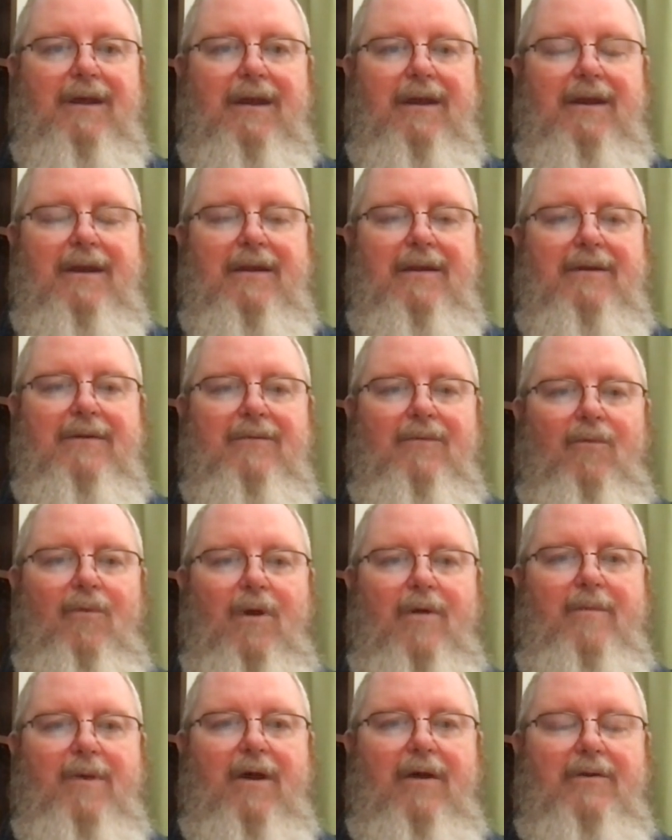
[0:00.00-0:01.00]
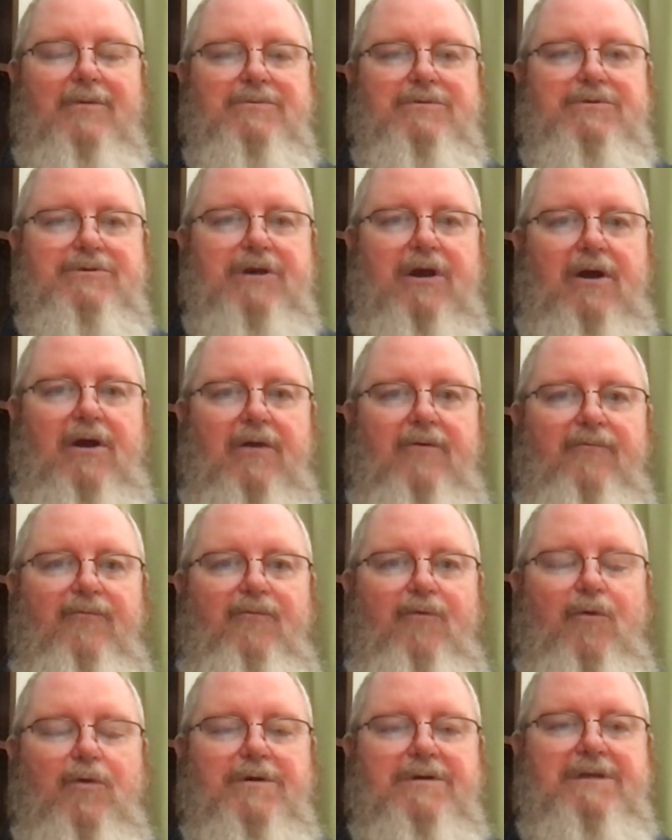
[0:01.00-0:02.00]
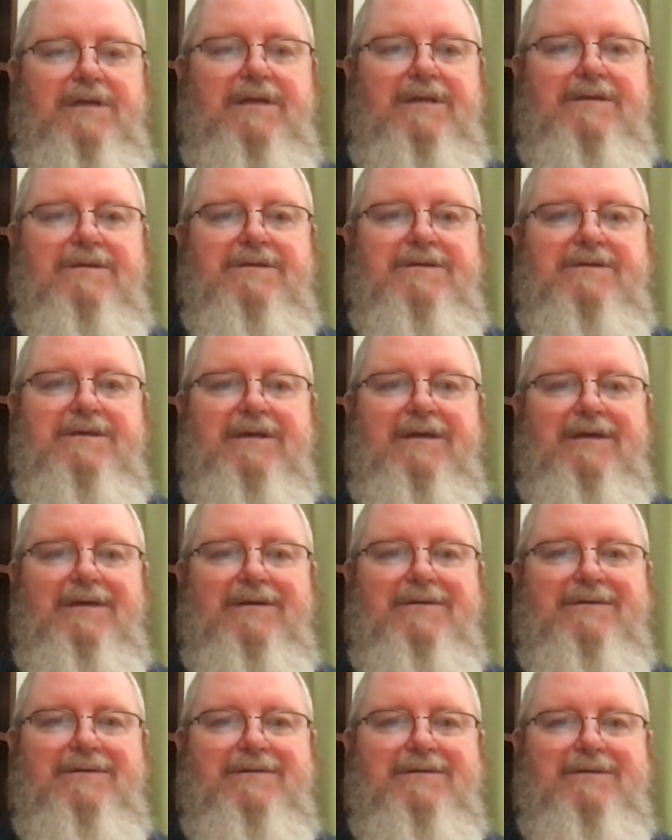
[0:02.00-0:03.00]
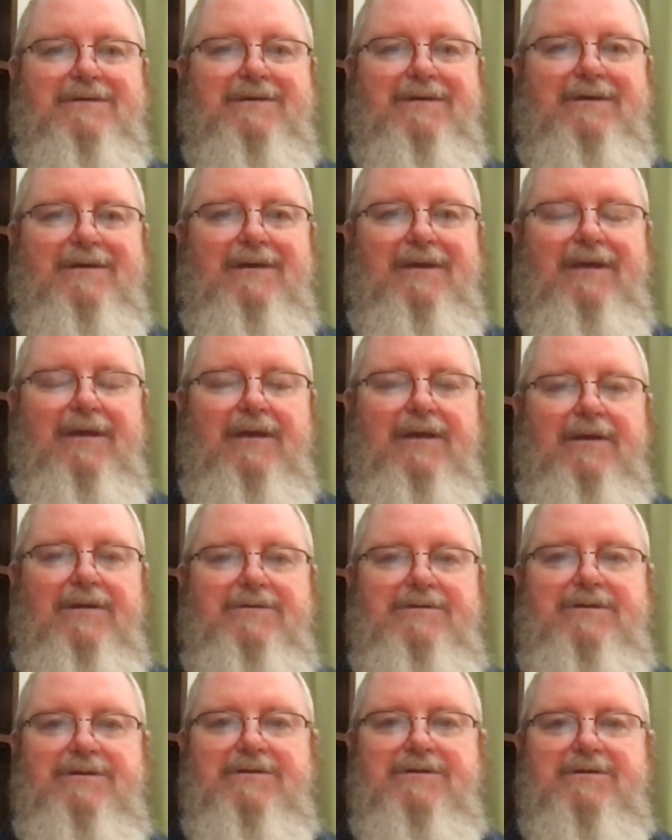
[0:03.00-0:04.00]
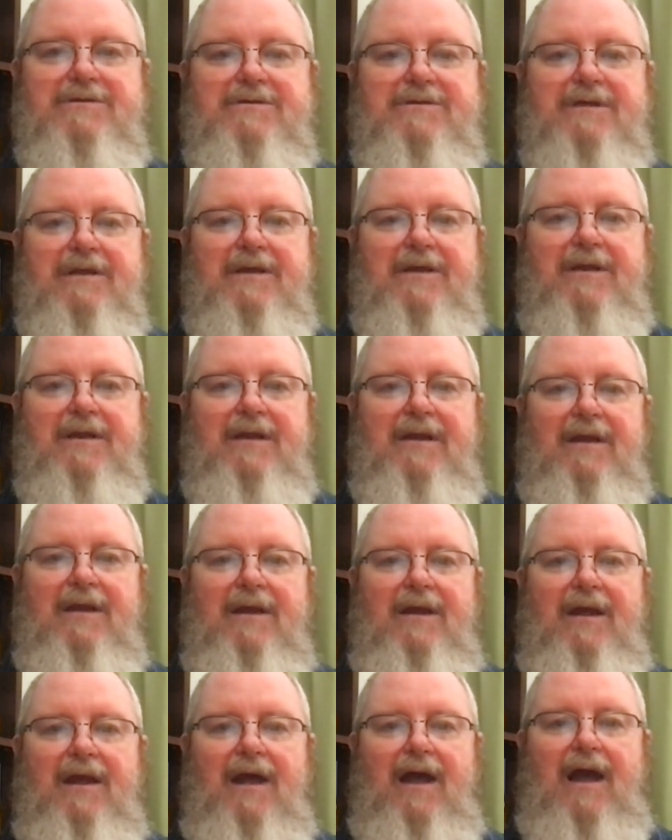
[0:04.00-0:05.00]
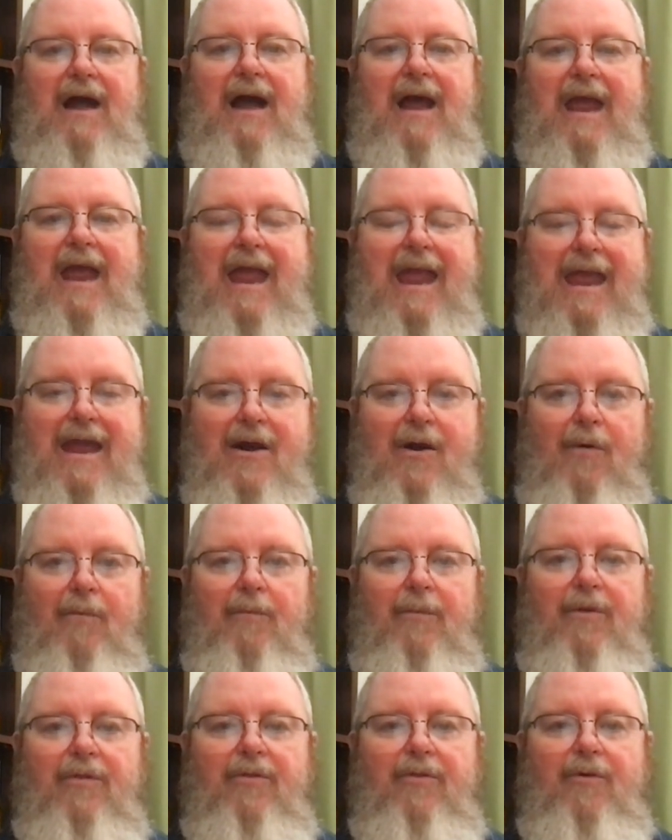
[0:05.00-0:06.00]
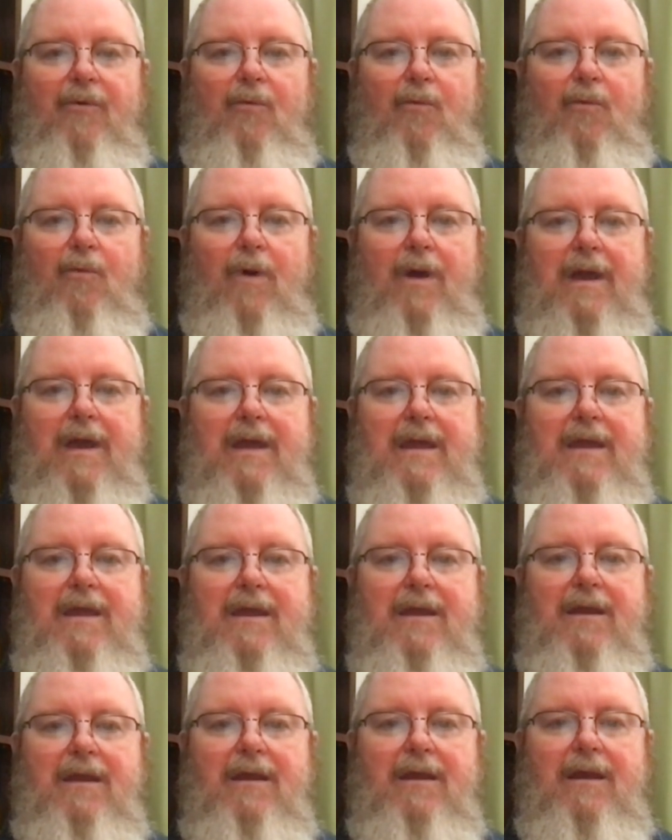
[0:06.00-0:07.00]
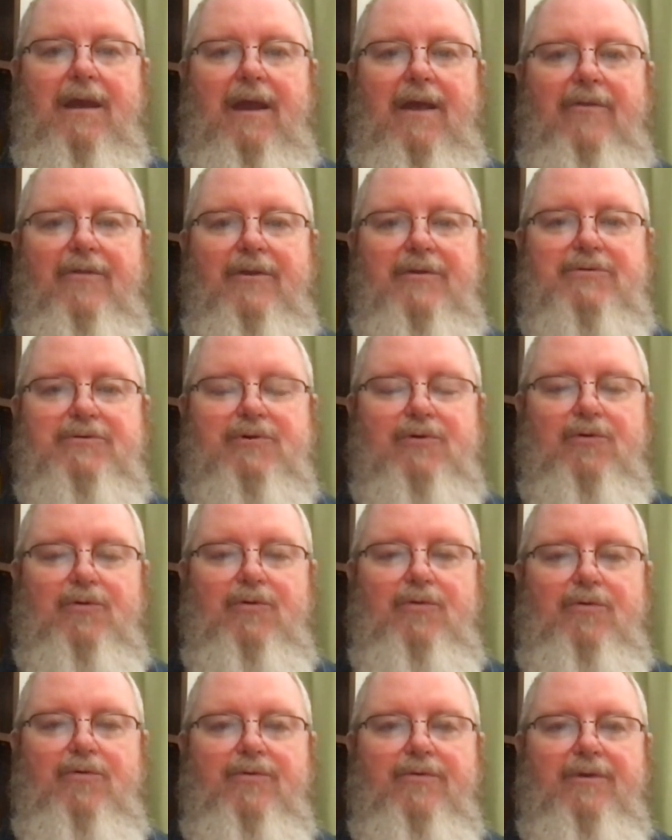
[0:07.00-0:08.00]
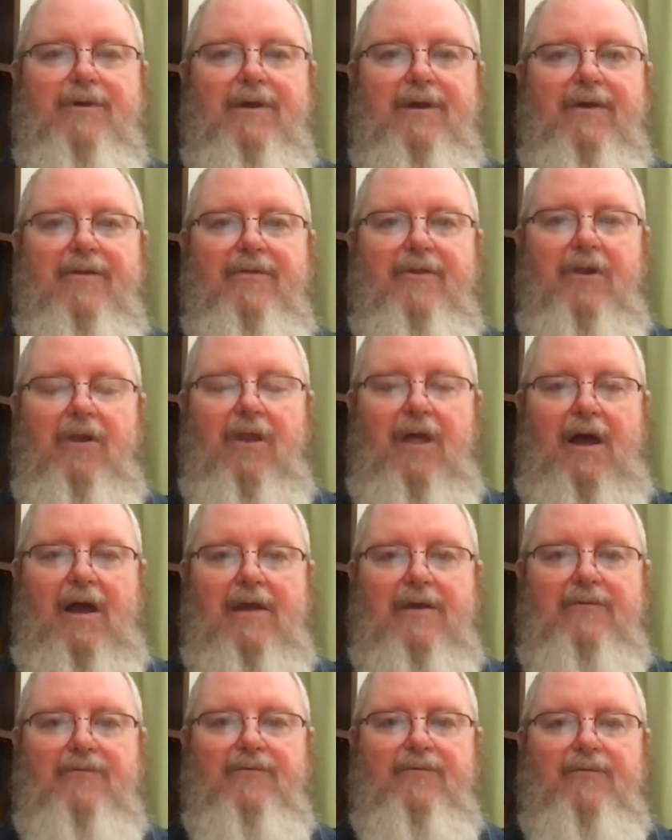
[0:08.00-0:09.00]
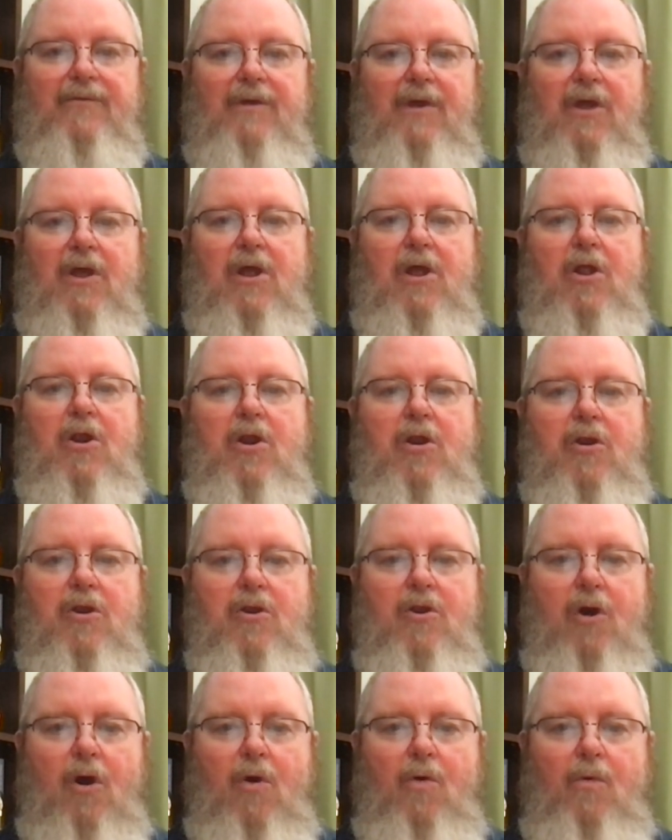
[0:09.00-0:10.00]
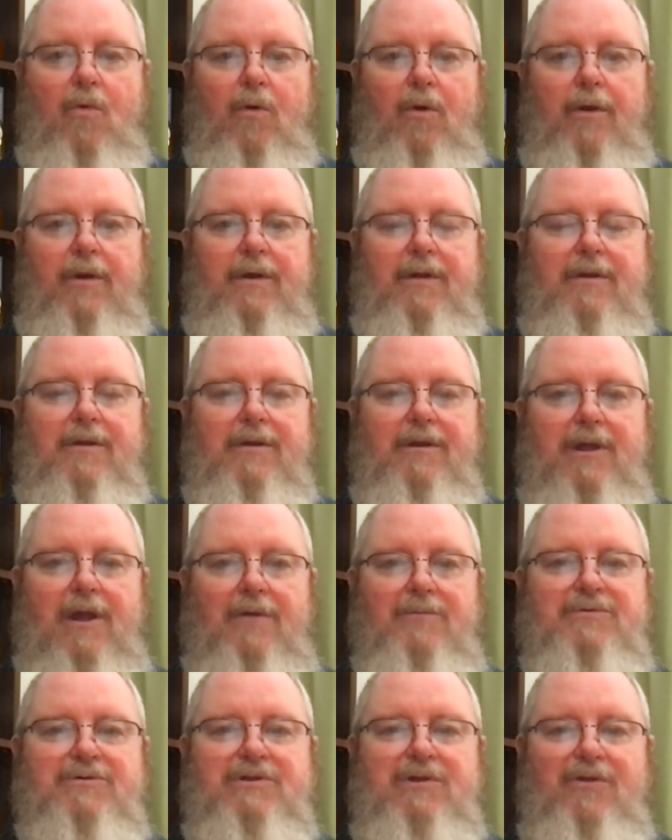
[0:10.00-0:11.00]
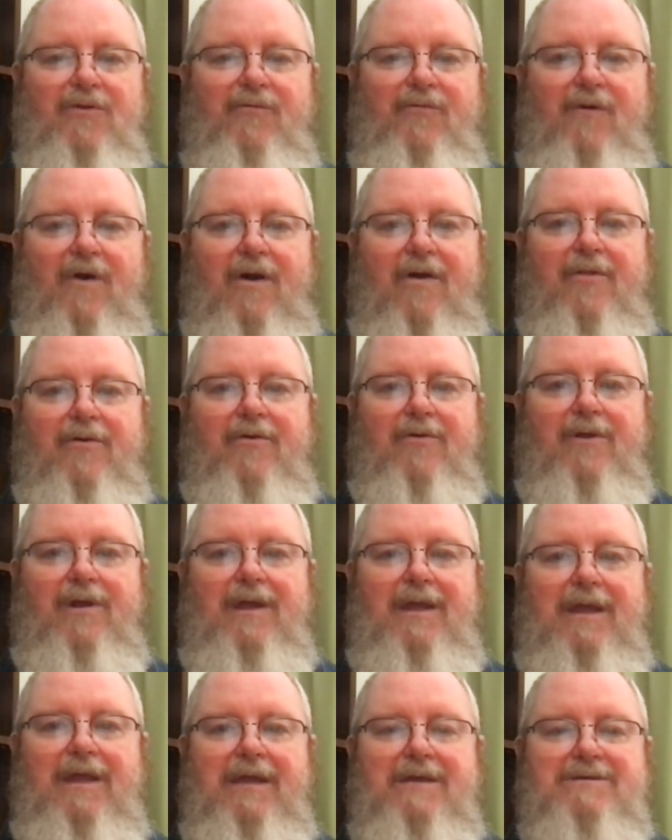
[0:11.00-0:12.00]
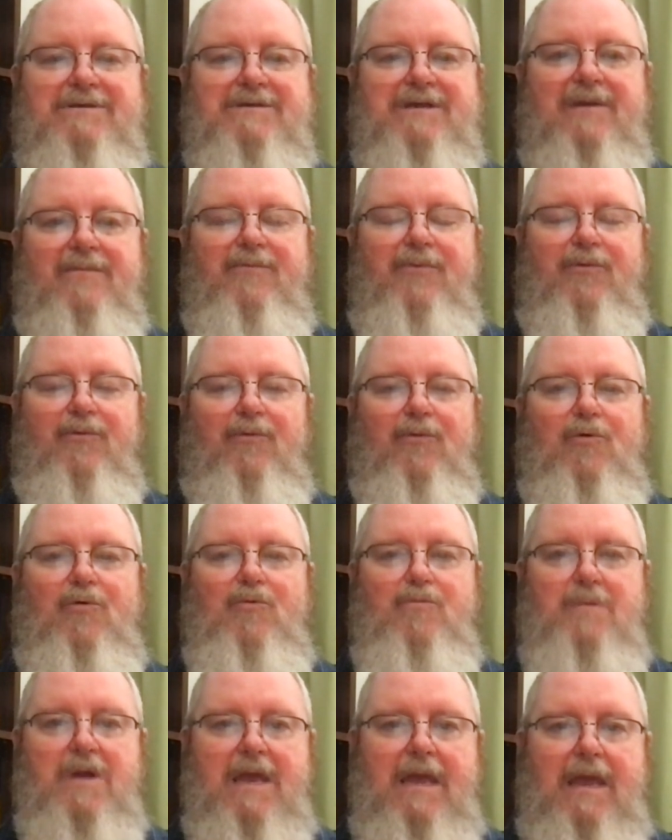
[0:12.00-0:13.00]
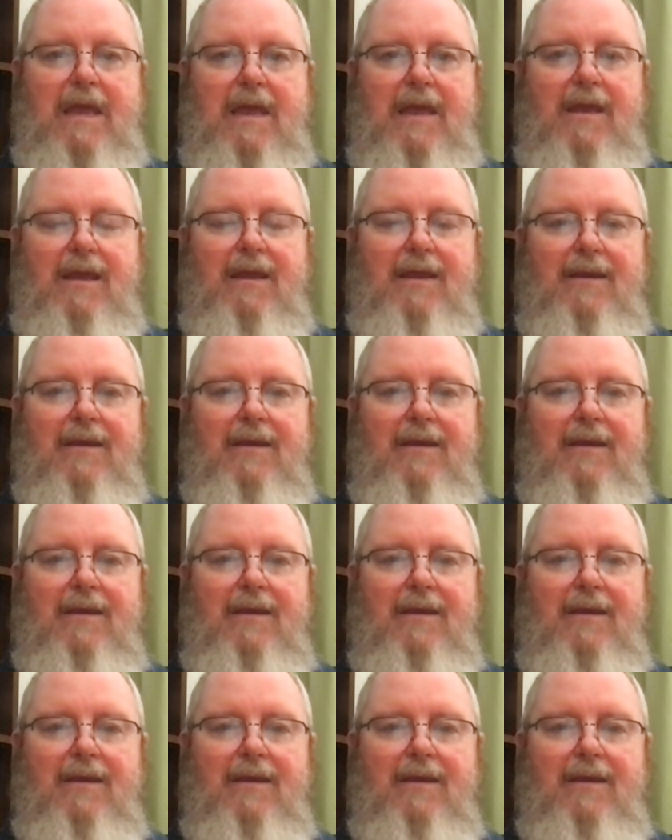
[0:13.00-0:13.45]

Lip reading: And then what about John 14:6? Jesus said, "I am the way and the truth and the life. No one comes to the Father except through me."